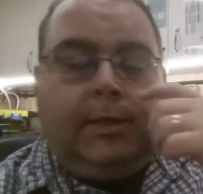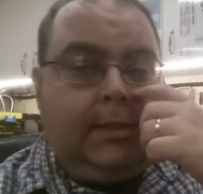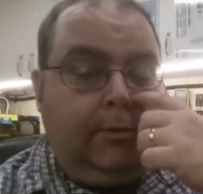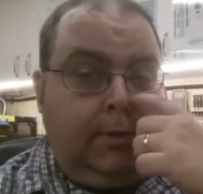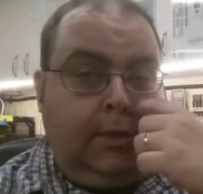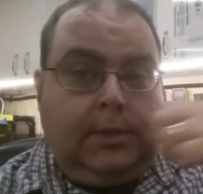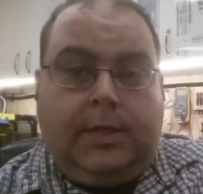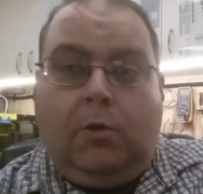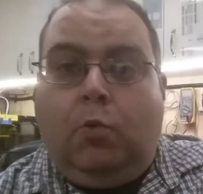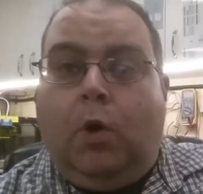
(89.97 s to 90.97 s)
so that there's
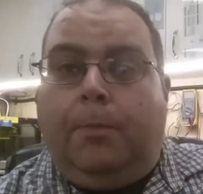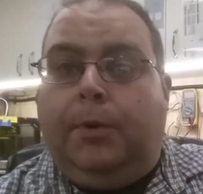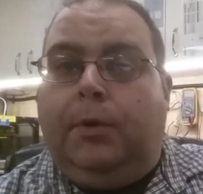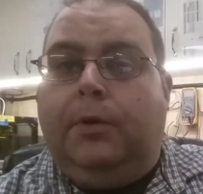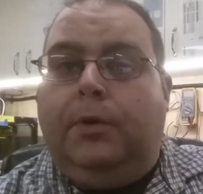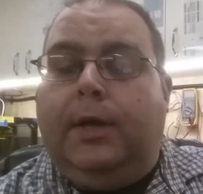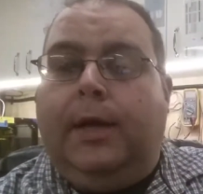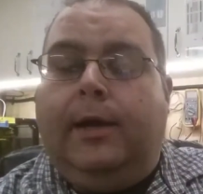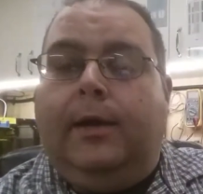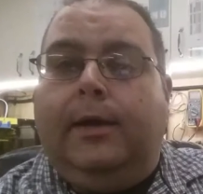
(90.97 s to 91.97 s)
no wobble
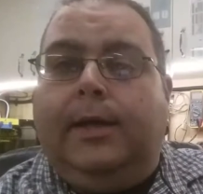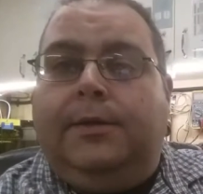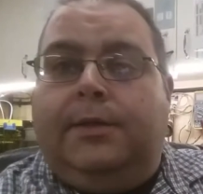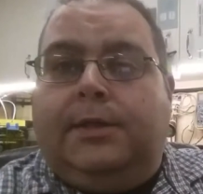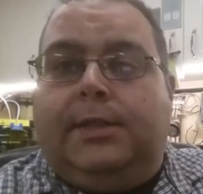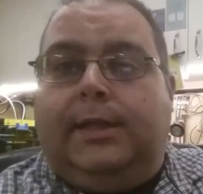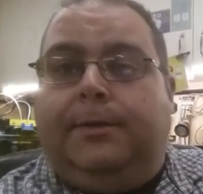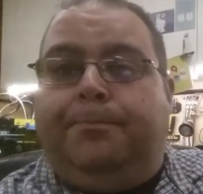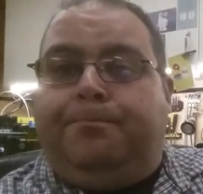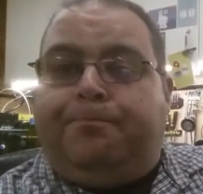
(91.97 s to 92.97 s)
in the tiller